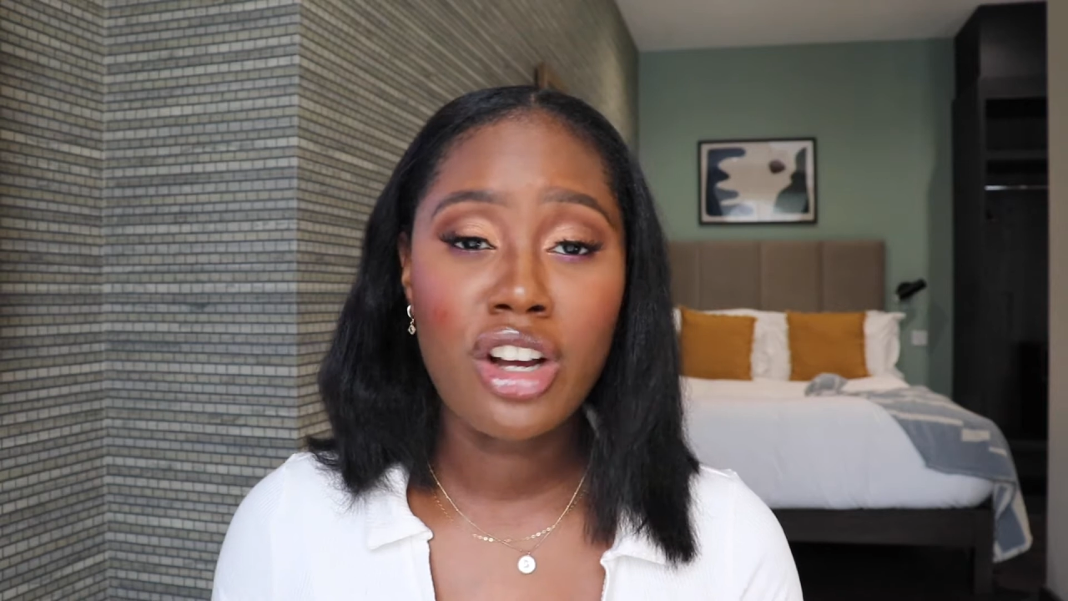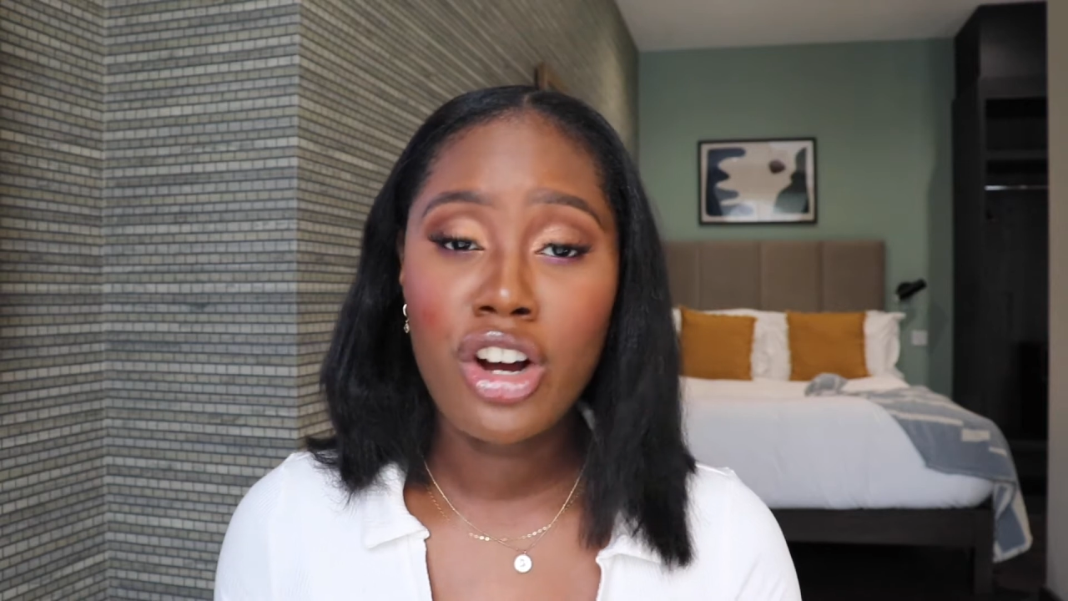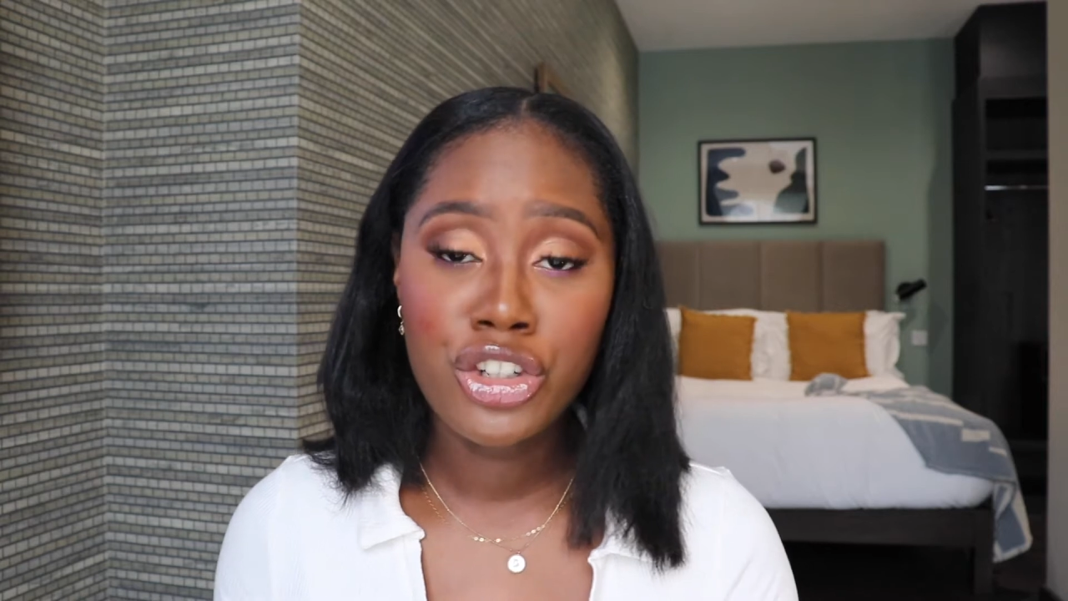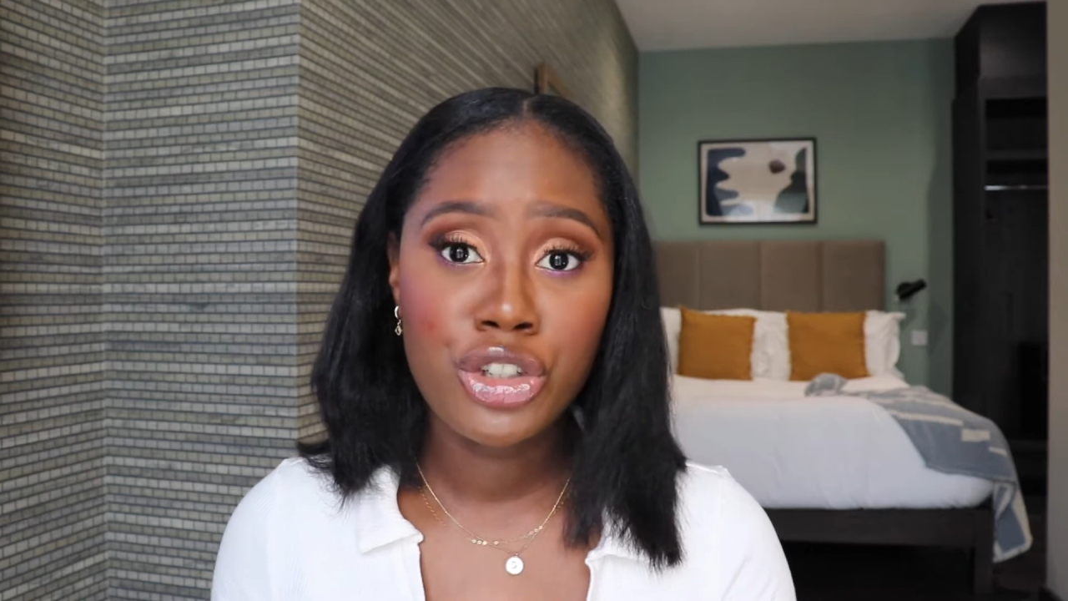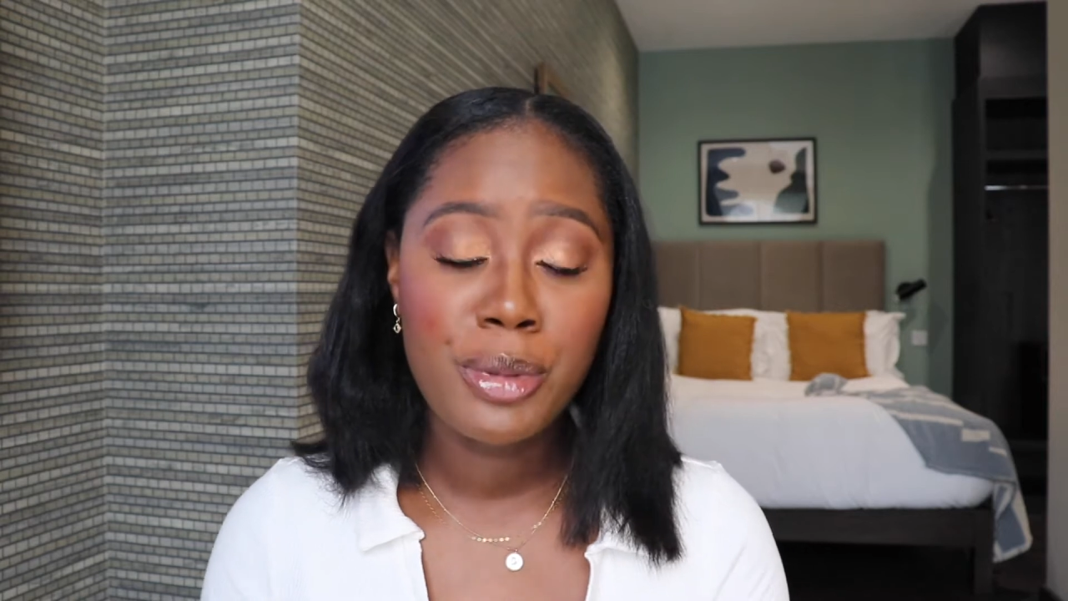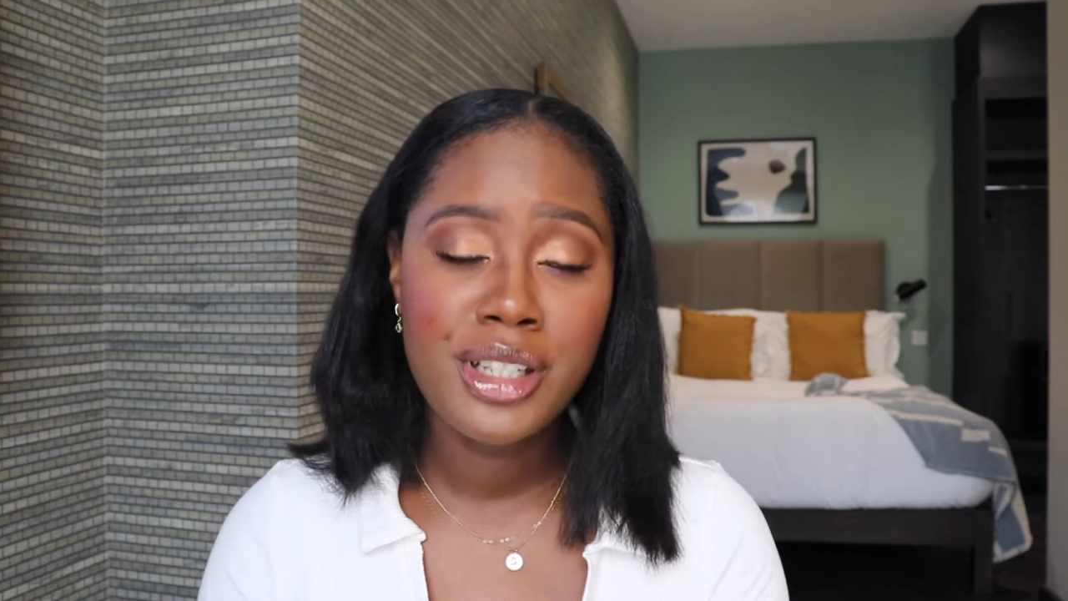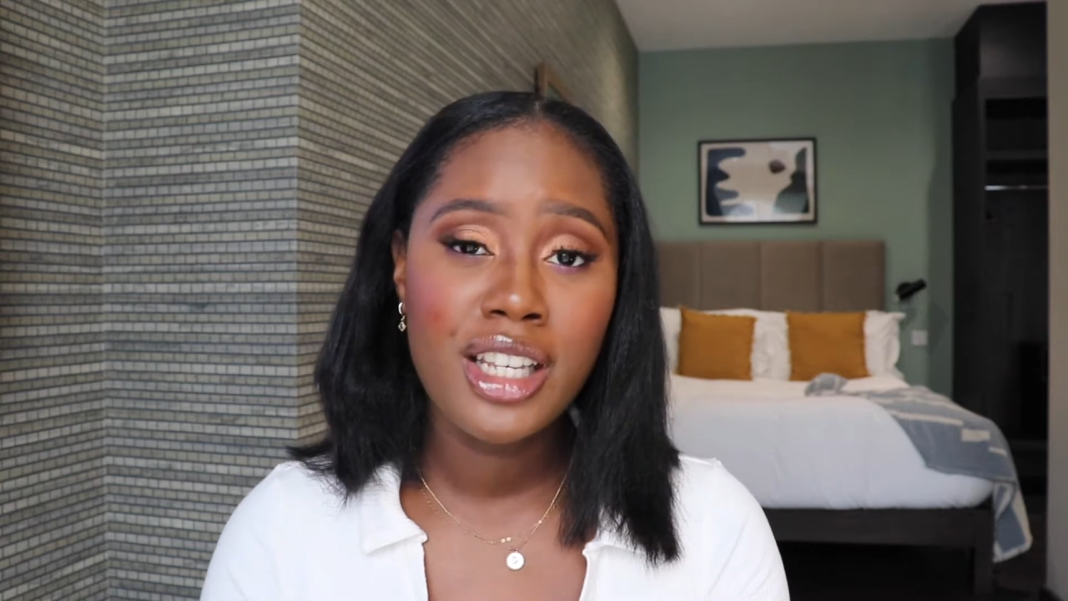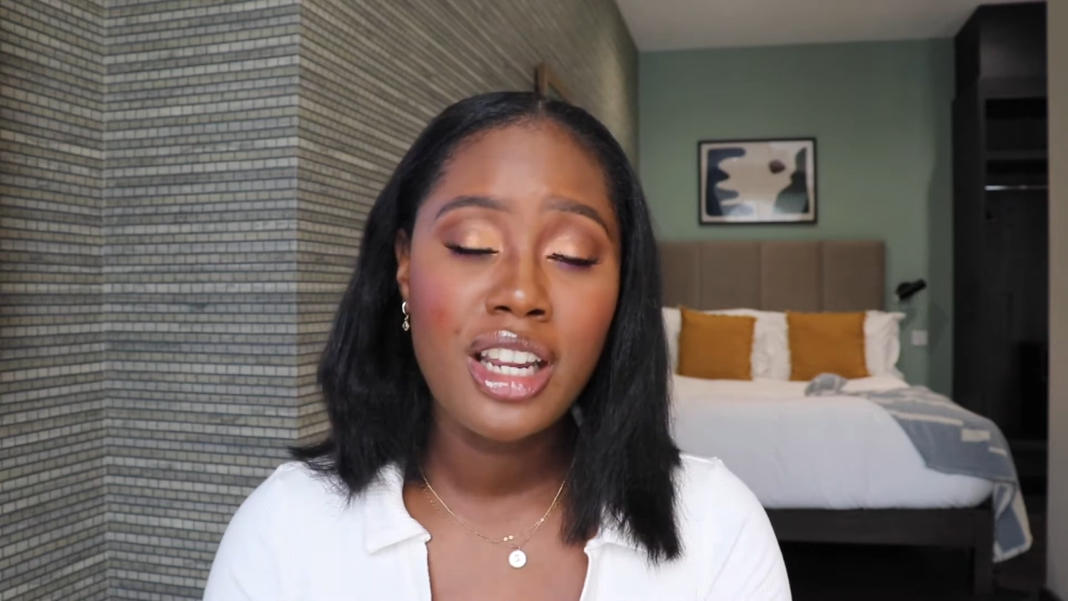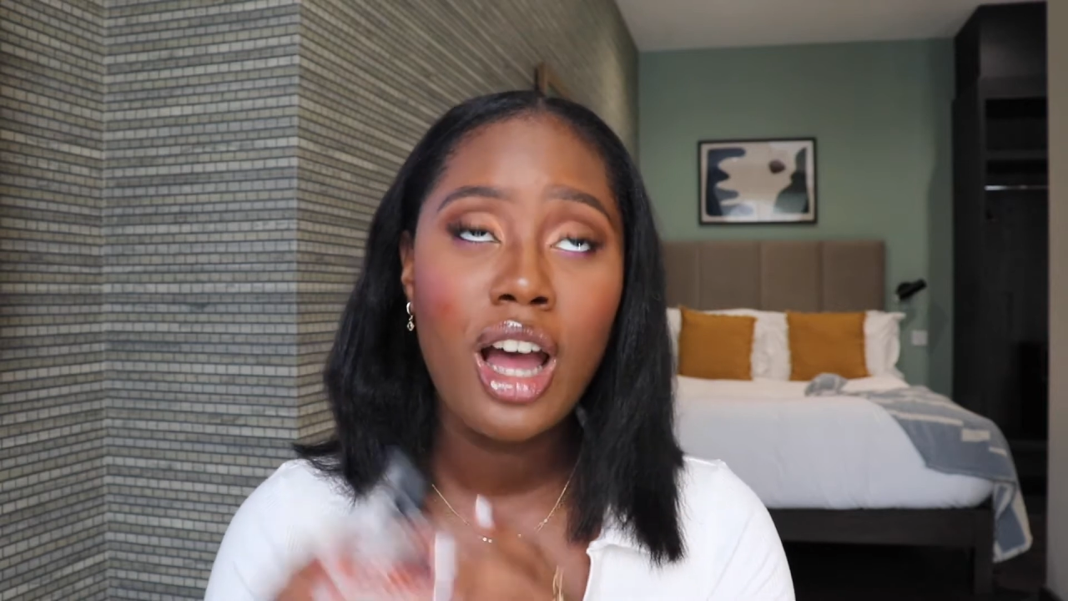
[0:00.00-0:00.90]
100%.